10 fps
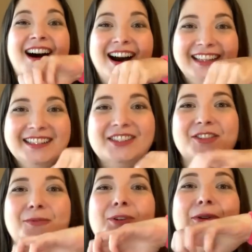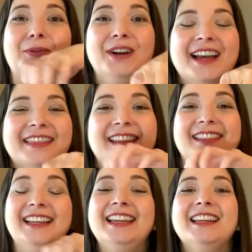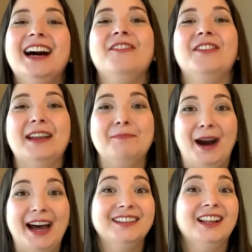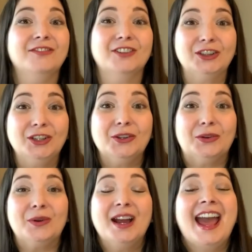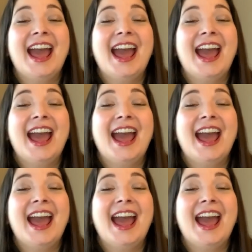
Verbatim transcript: unscrew the lid of a bottle of glue